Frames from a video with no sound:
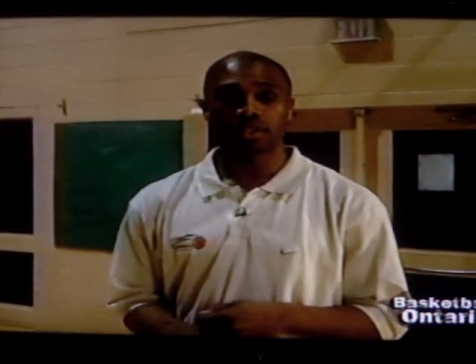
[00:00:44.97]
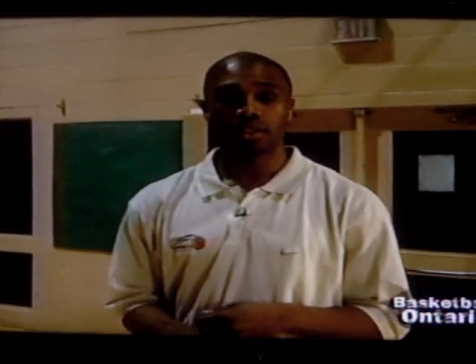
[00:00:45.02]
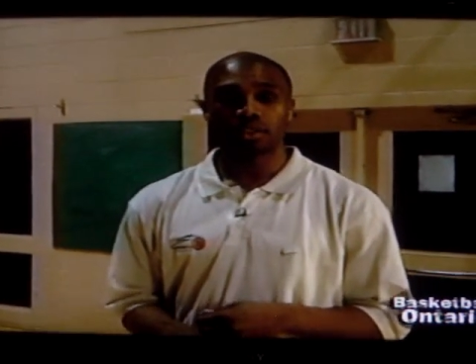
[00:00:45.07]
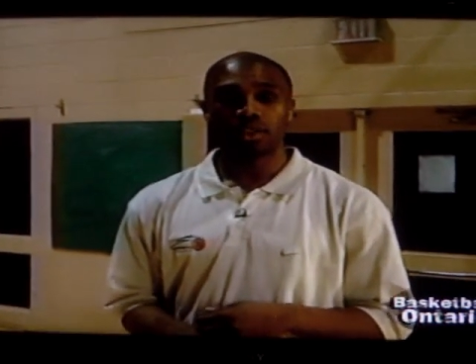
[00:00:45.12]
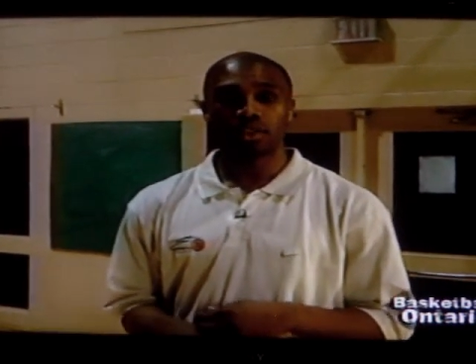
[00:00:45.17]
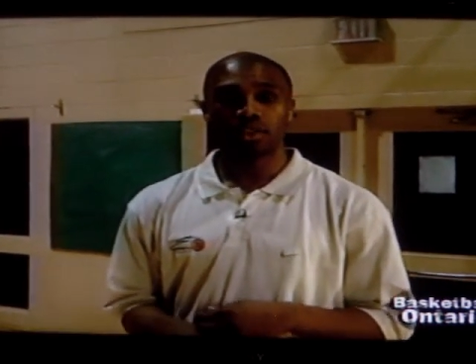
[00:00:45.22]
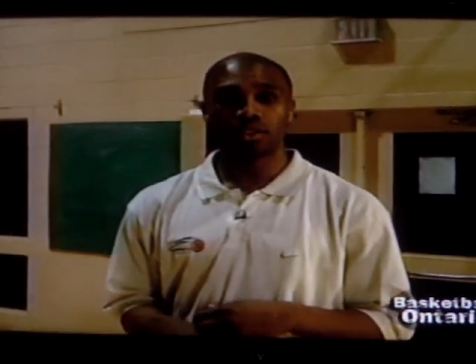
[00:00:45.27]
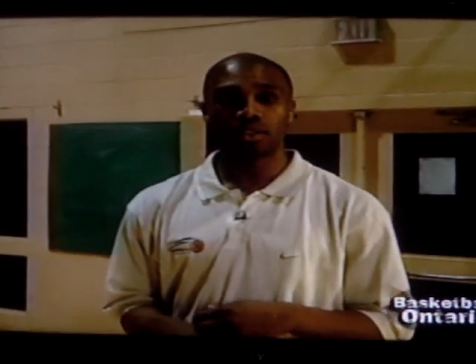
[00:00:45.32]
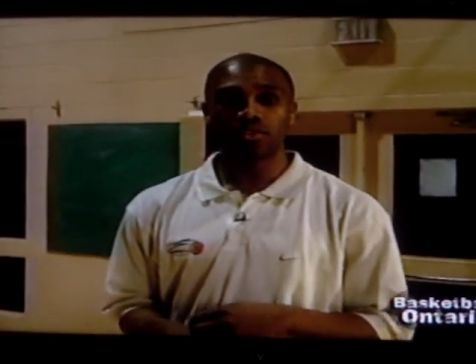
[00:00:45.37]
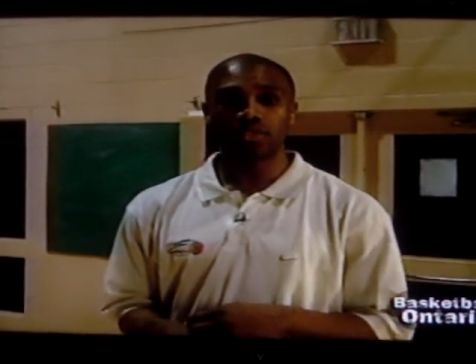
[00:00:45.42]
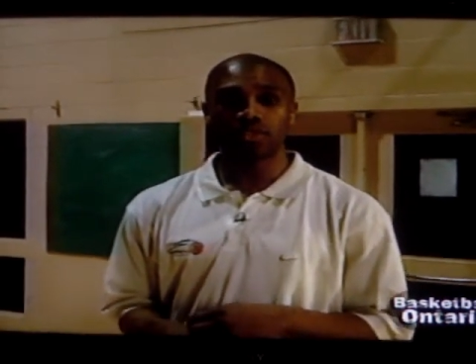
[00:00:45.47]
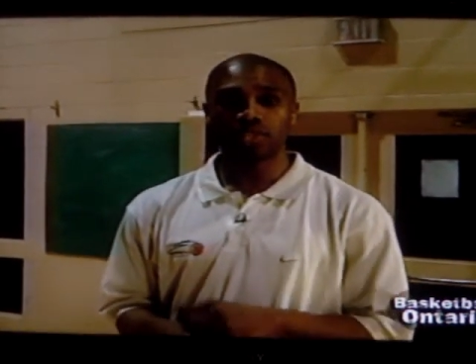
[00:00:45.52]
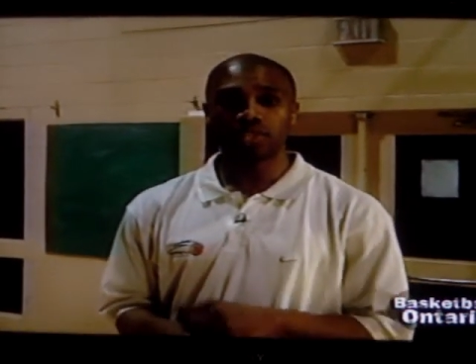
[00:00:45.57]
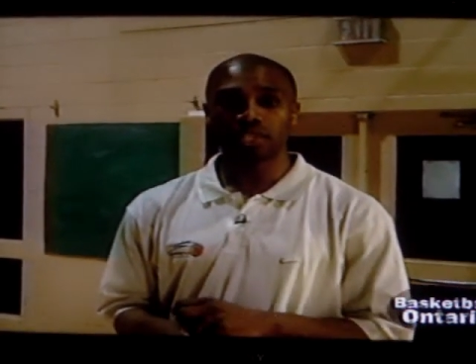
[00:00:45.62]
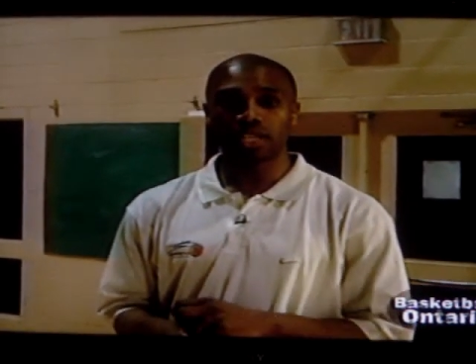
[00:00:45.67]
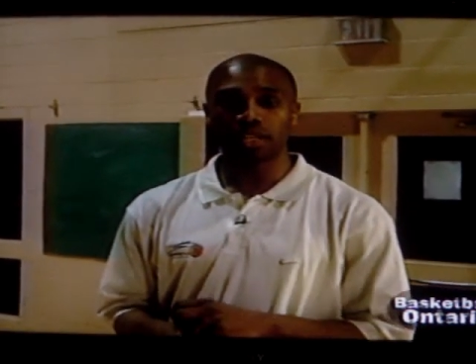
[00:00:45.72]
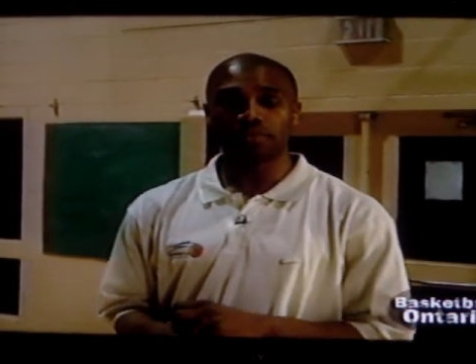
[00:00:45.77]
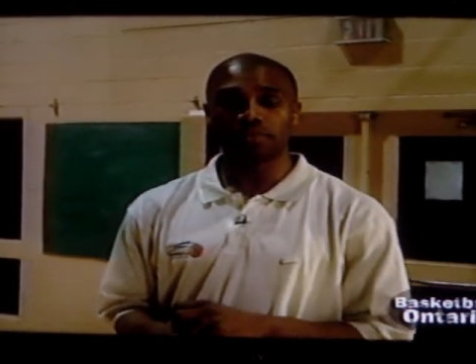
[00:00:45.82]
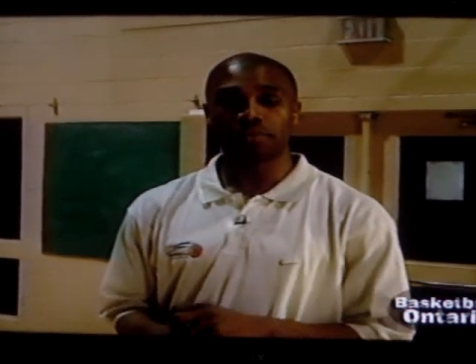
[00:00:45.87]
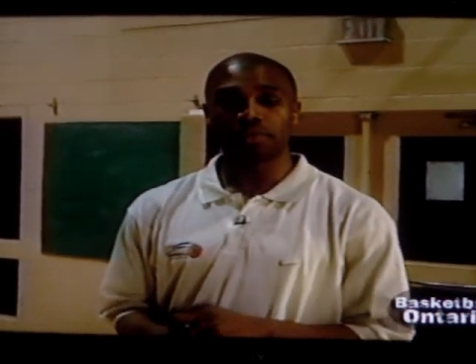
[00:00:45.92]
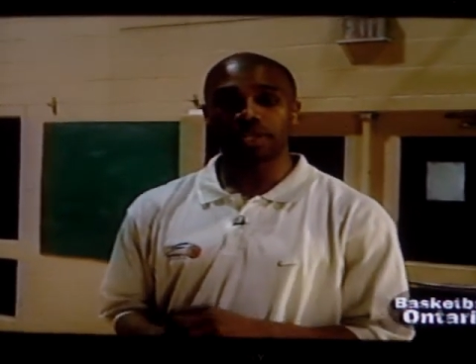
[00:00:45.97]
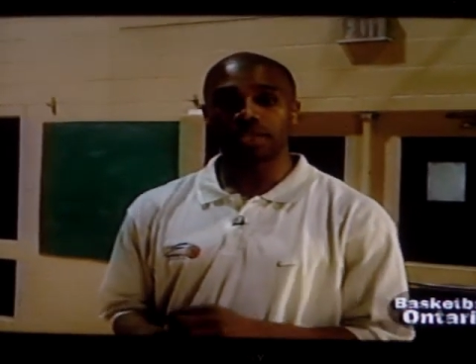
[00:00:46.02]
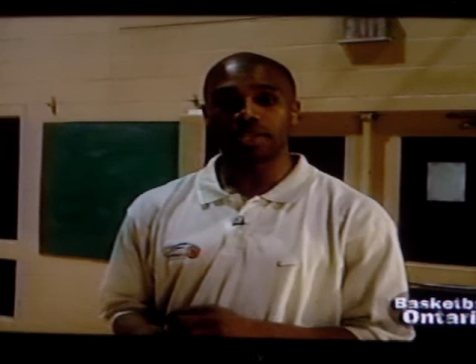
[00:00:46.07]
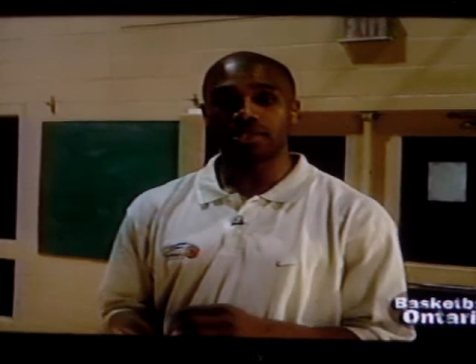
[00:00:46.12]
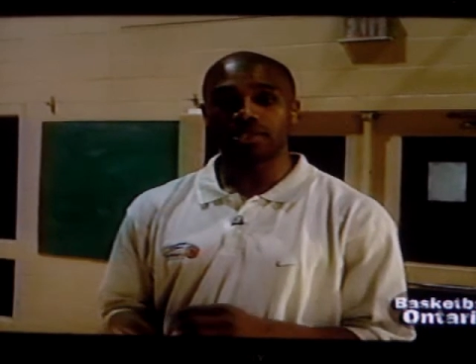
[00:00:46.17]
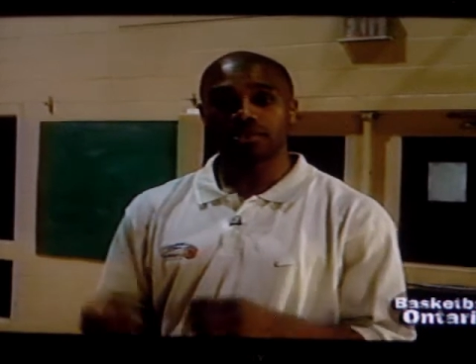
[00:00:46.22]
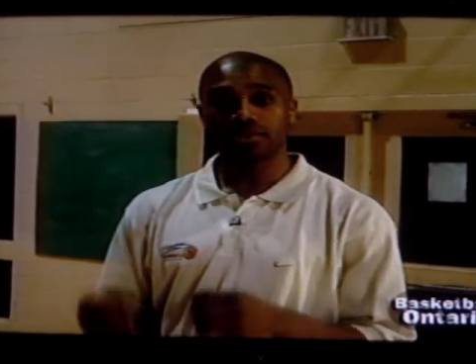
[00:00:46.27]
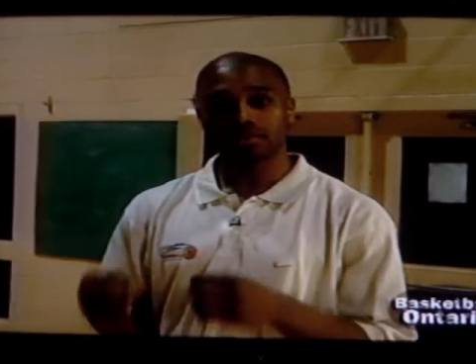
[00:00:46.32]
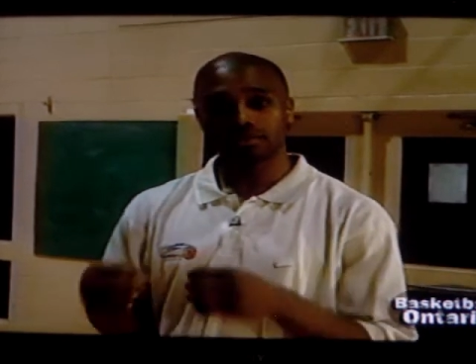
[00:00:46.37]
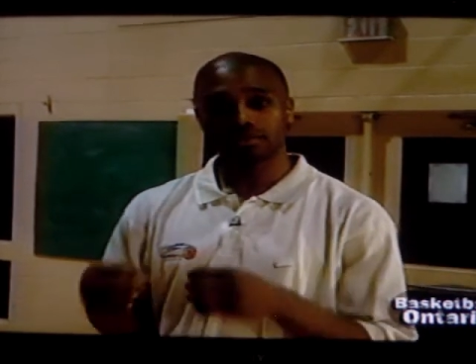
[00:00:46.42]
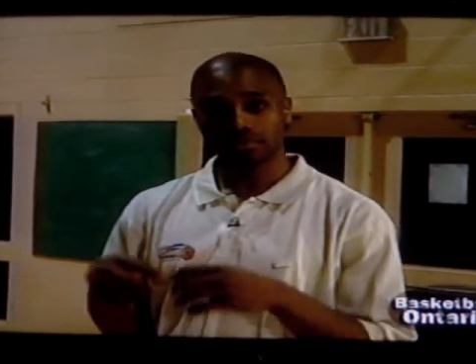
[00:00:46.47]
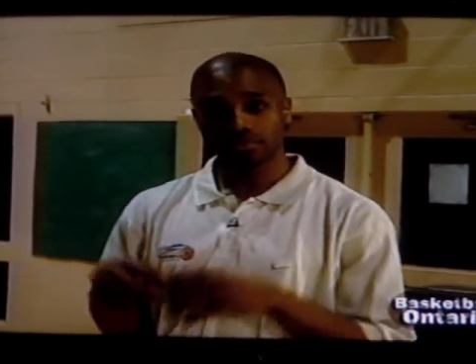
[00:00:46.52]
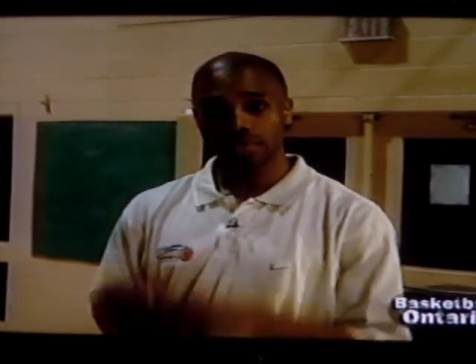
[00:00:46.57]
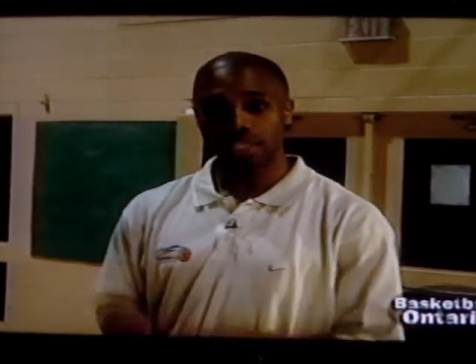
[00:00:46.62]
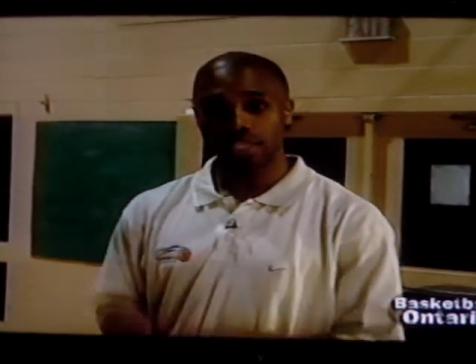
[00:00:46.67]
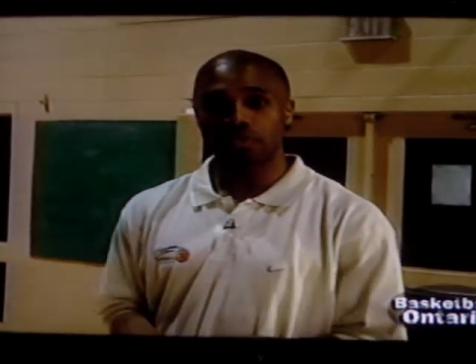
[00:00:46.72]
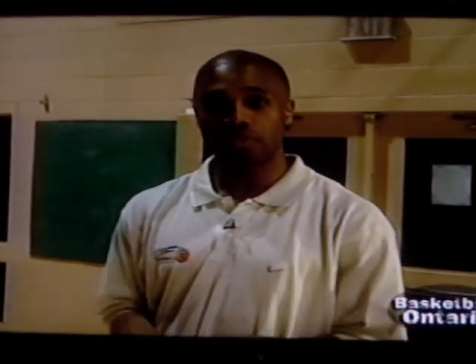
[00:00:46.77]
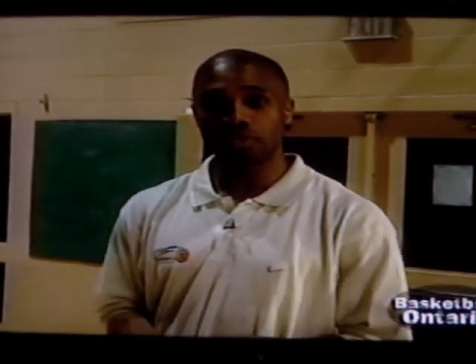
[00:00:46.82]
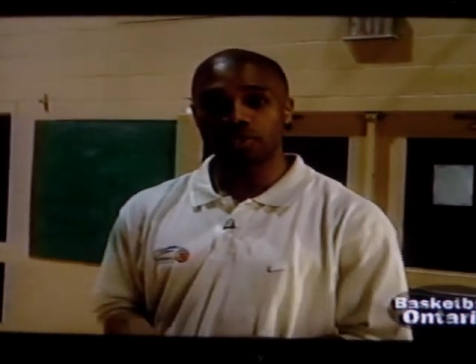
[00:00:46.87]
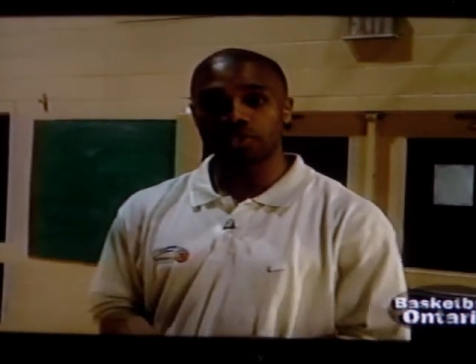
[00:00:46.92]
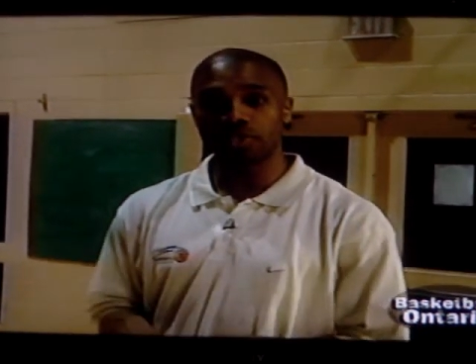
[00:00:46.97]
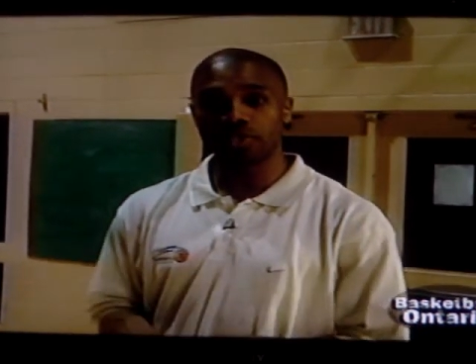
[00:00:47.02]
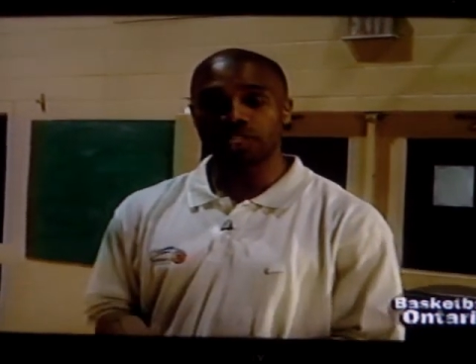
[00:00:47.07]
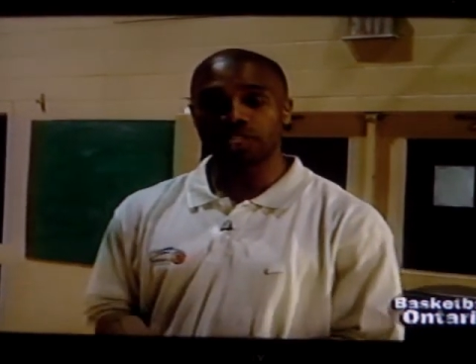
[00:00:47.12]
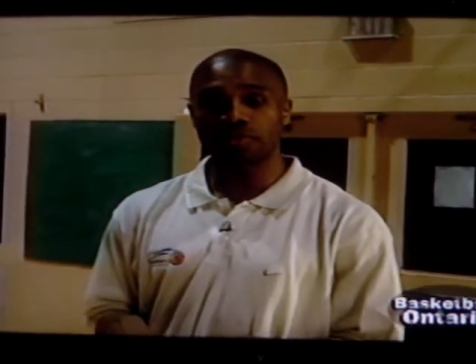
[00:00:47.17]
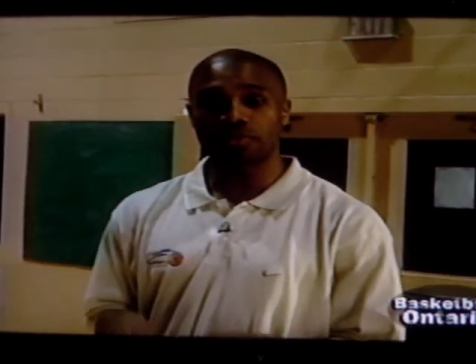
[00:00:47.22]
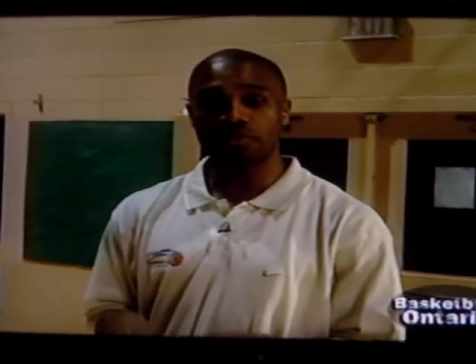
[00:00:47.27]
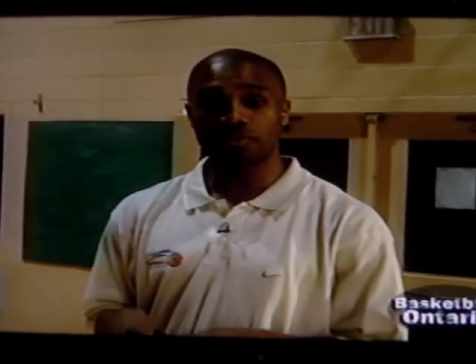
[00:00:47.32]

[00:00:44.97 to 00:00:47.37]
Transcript: All of these take place and originate